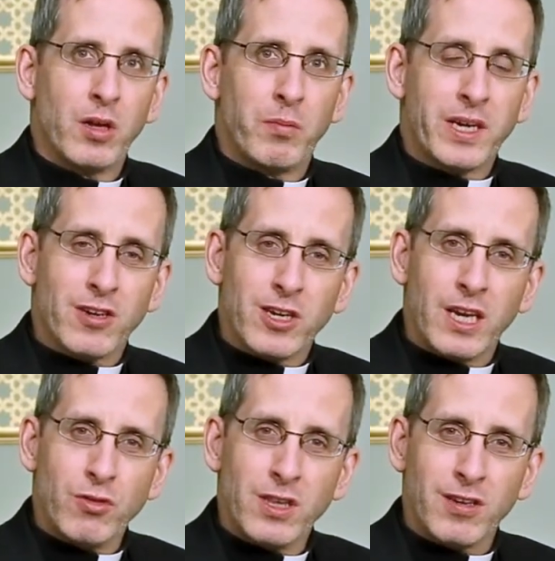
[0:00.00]
Because it
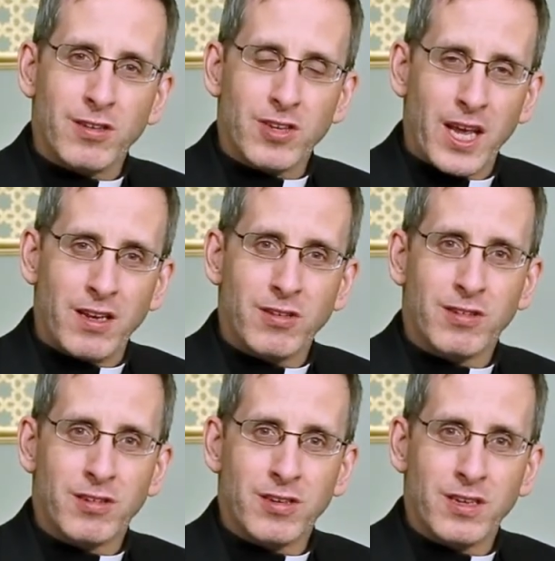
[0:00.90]
gives you this sense
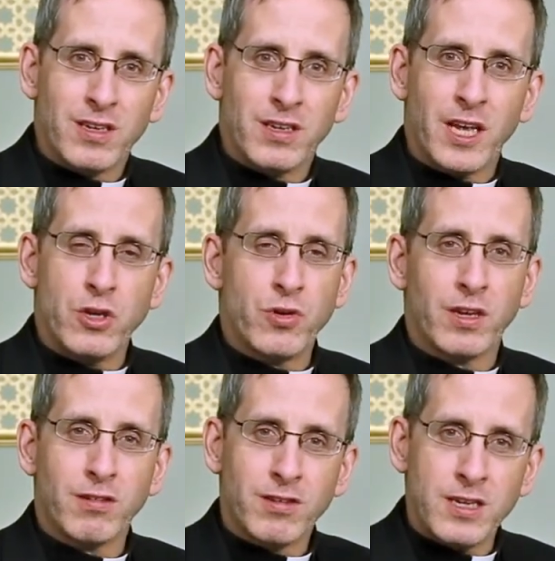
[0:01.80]
that you
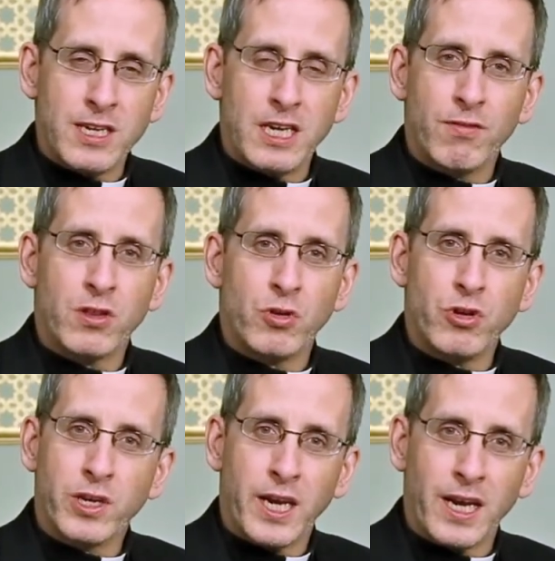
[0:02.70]
can see even though
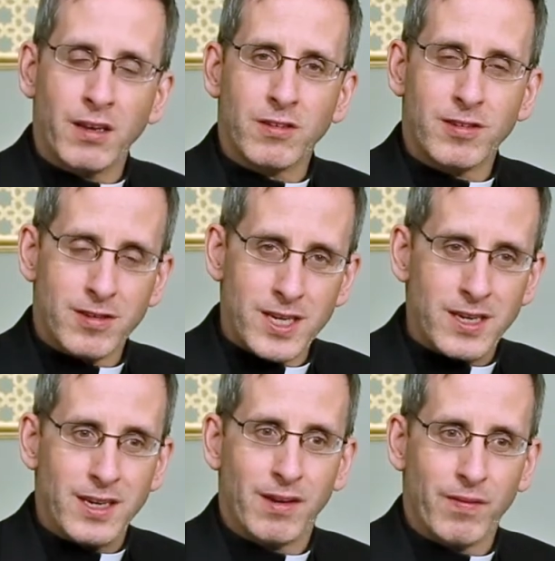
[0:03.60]
you can't
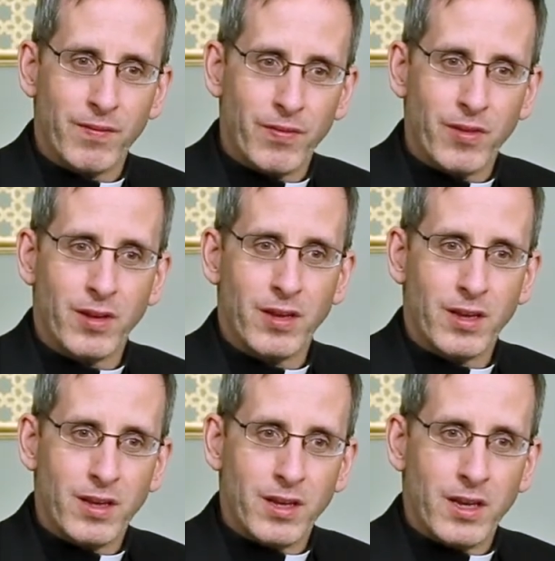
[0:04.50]
see.
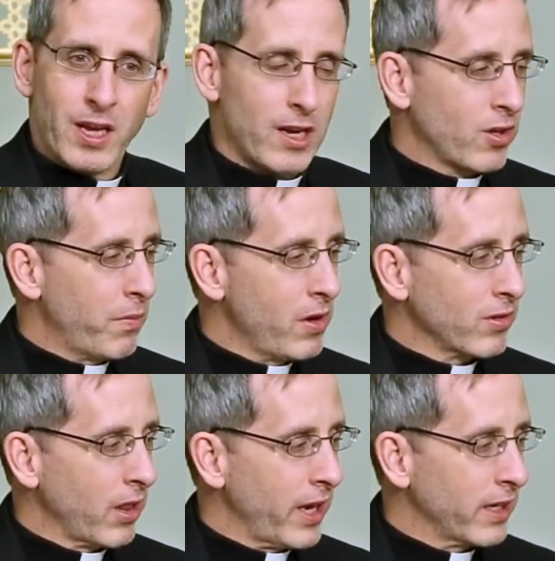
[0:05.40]
It's
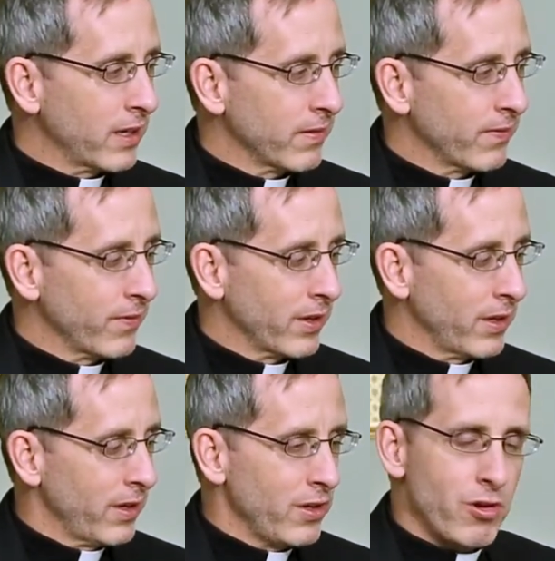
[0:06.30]
almost like
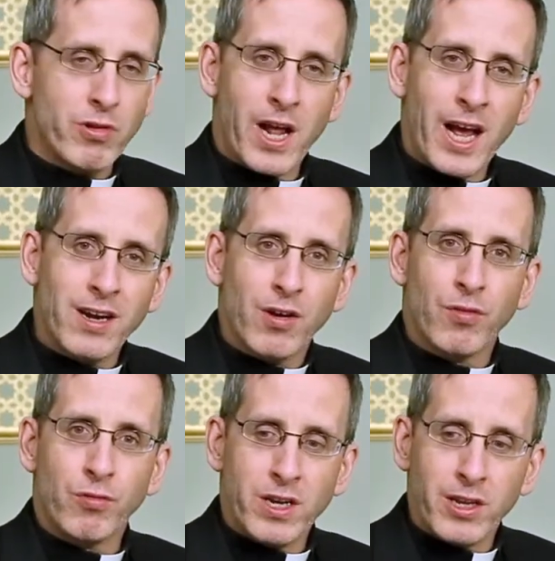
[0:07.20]
you're not
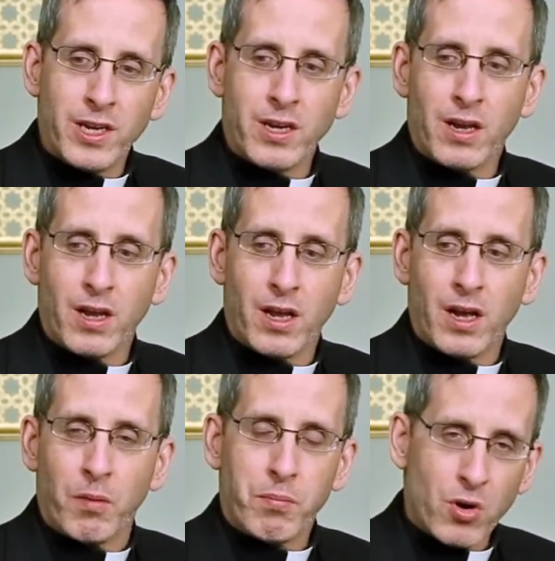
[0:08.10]
really a